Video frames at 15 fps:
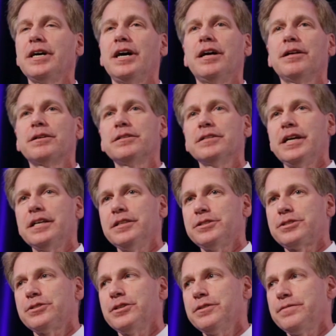"yeah, I'll gladly
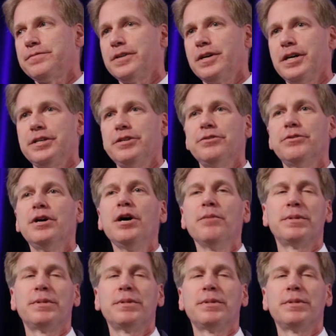certify you,"